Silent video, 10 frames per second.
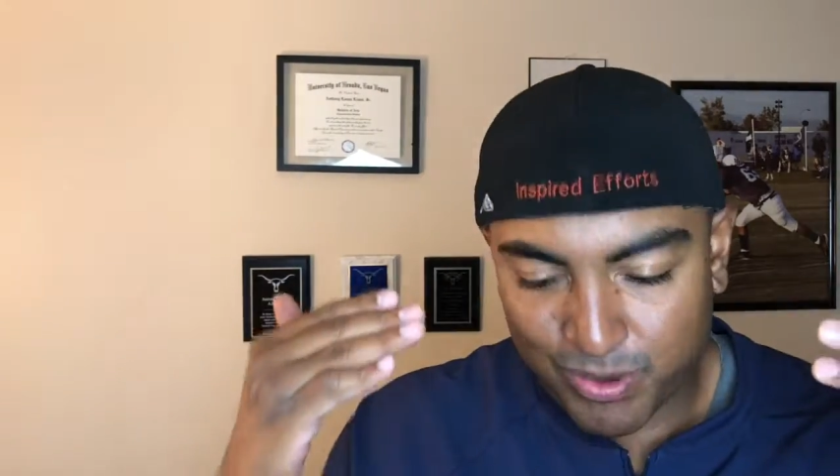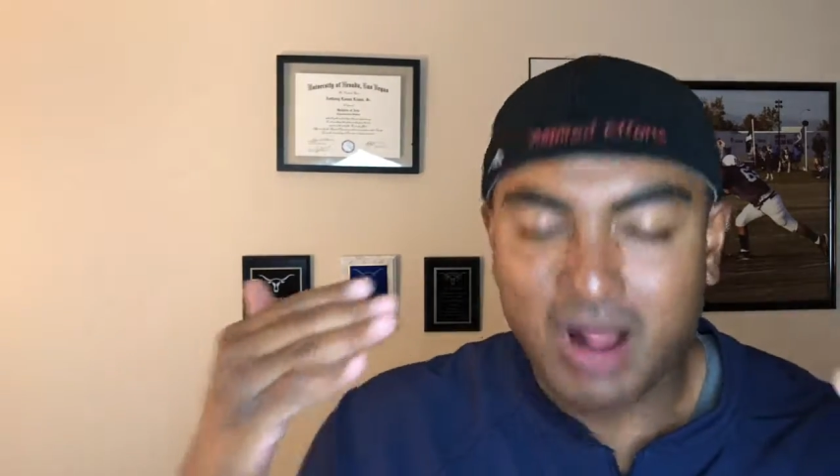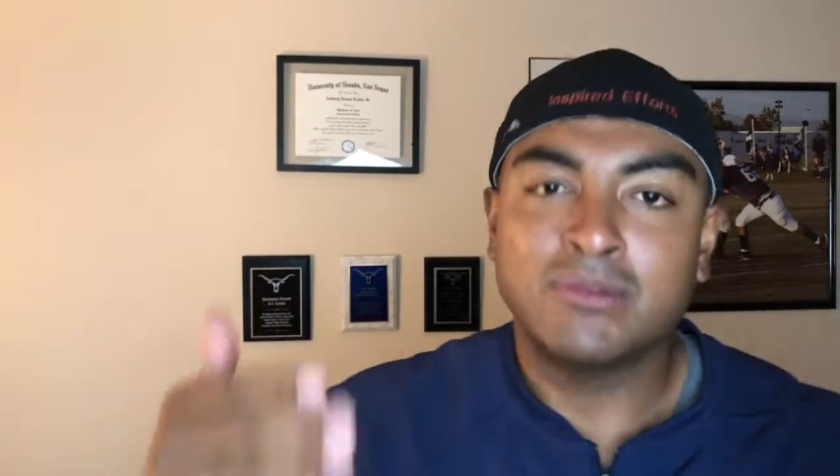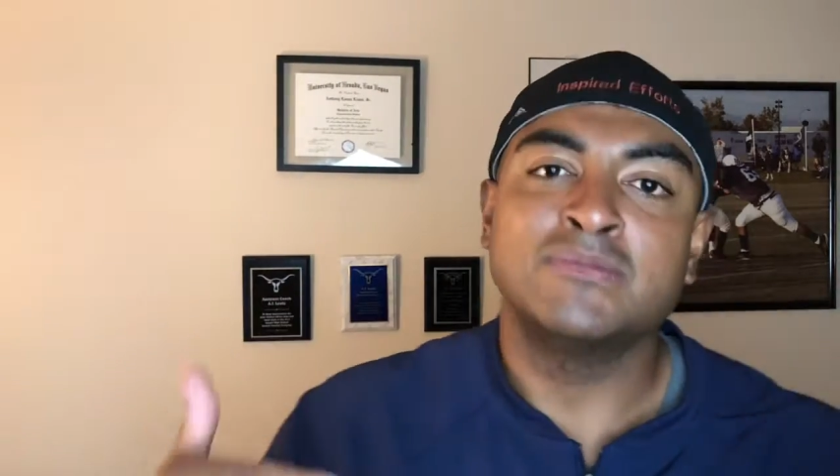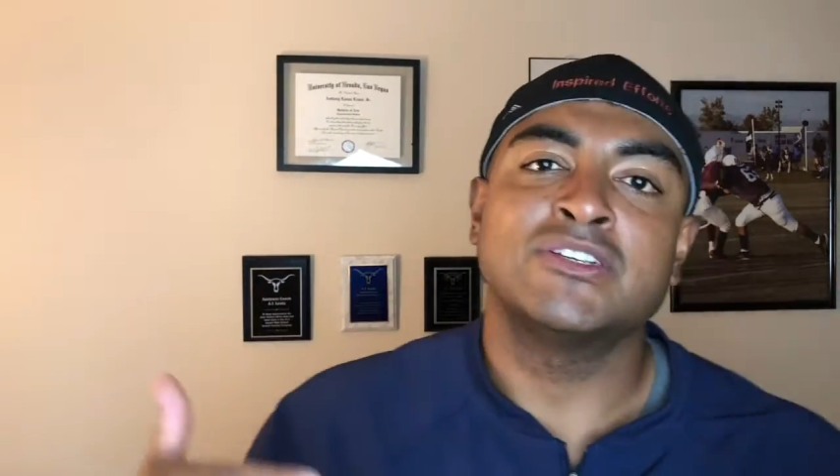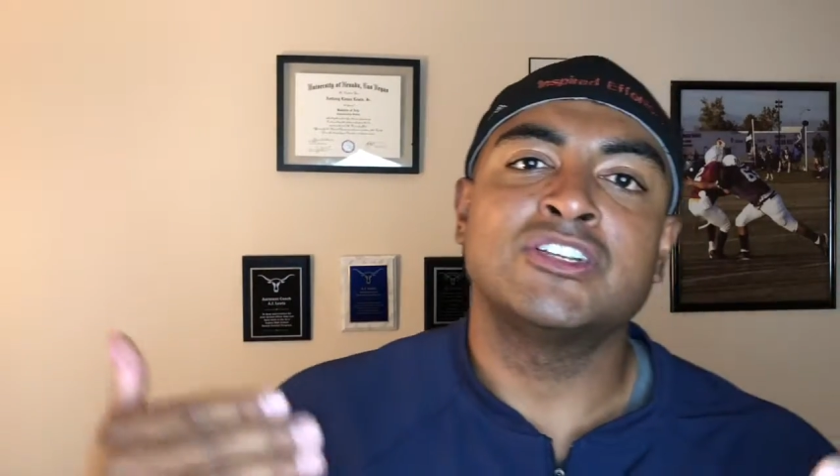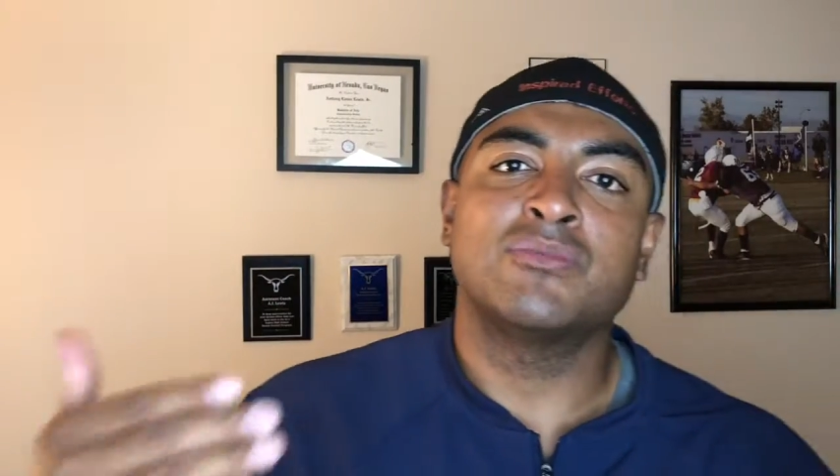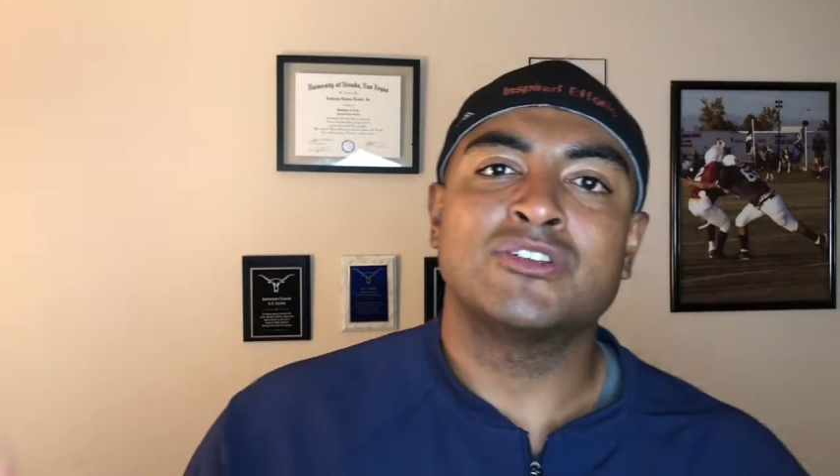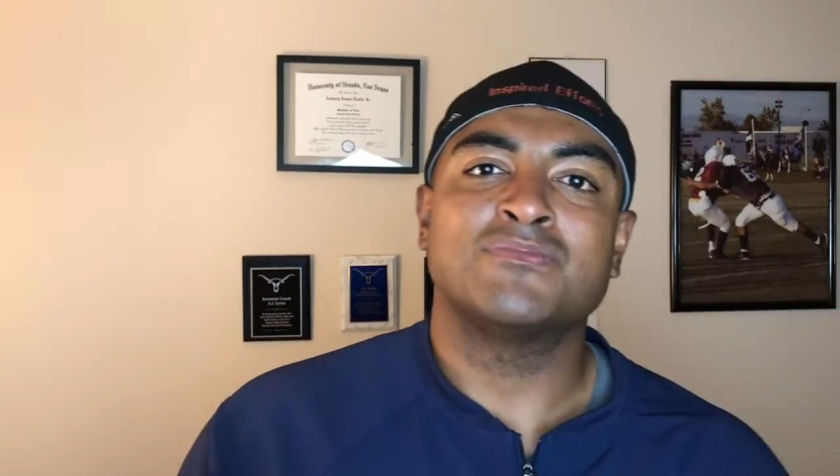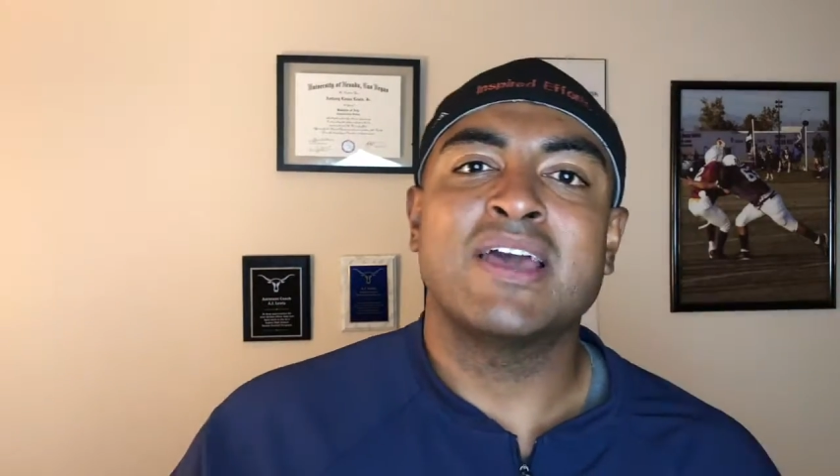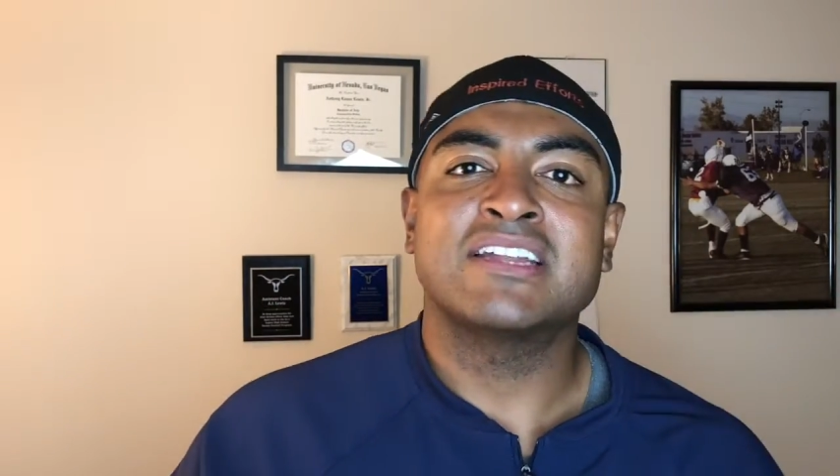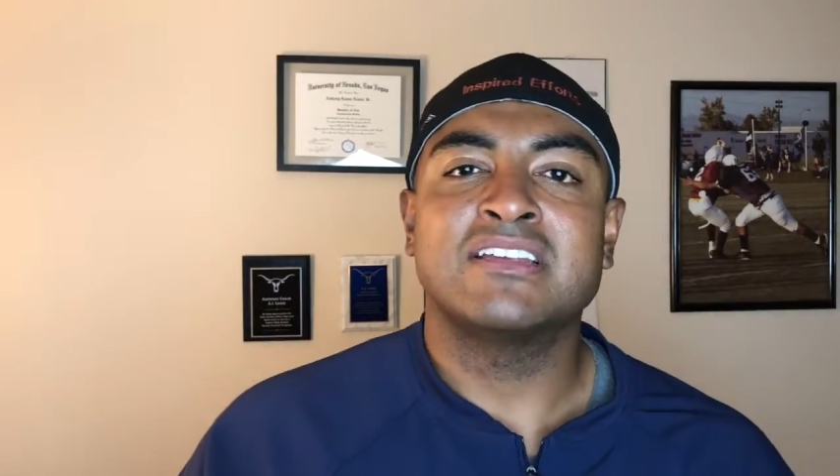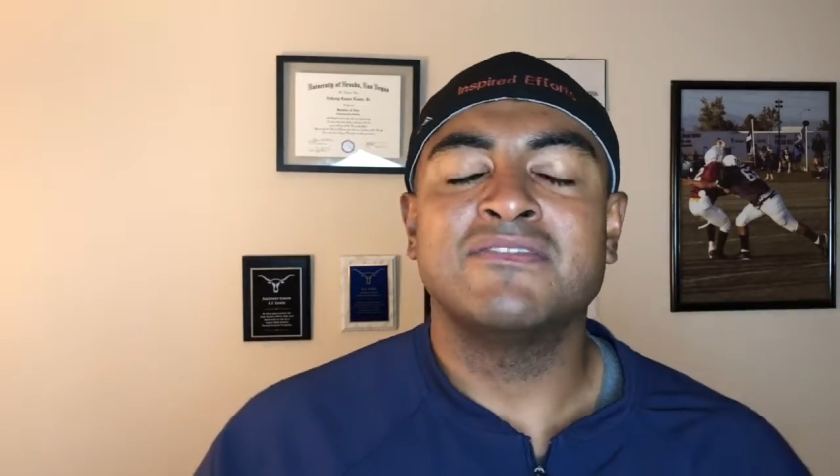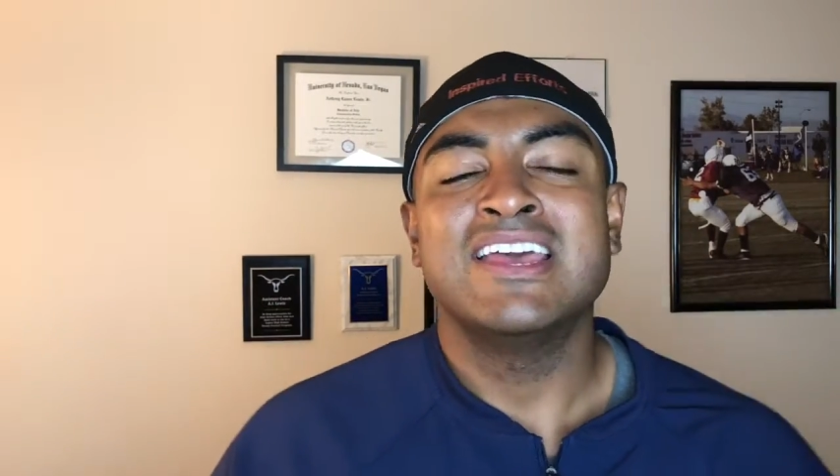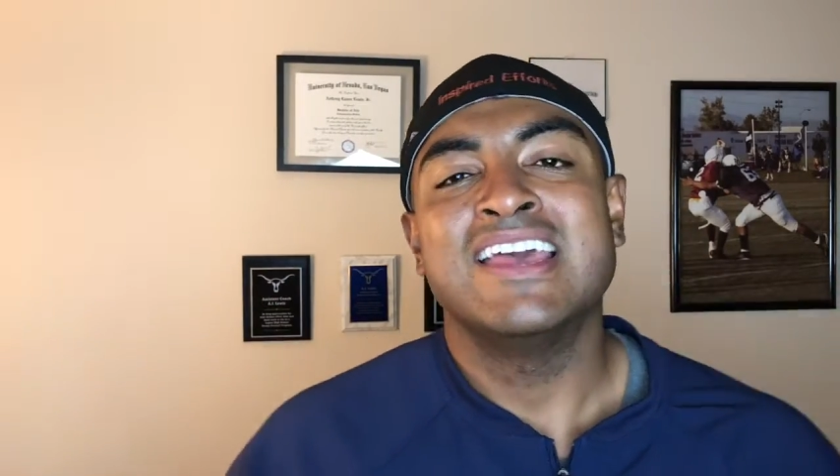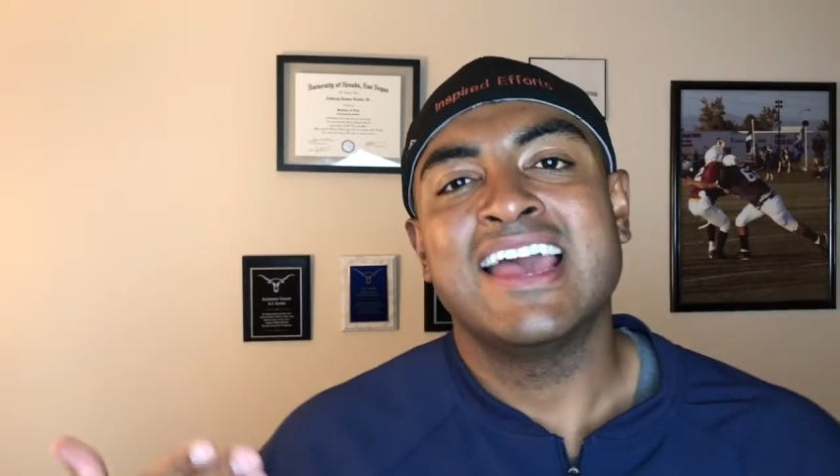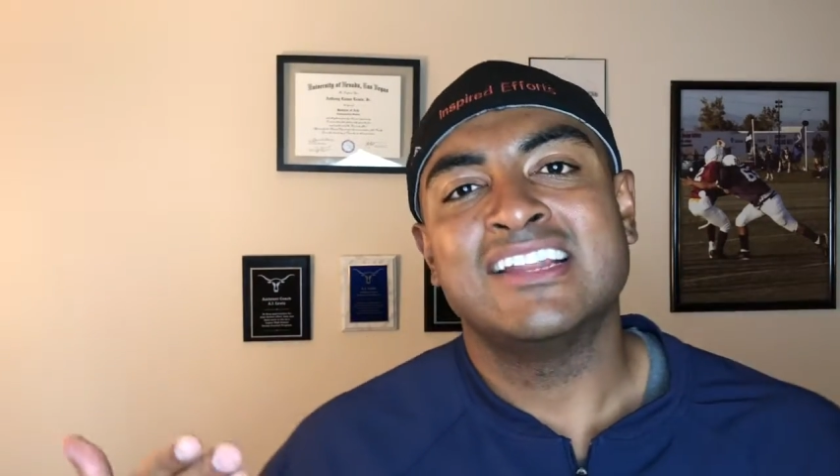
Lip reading: problems into perspective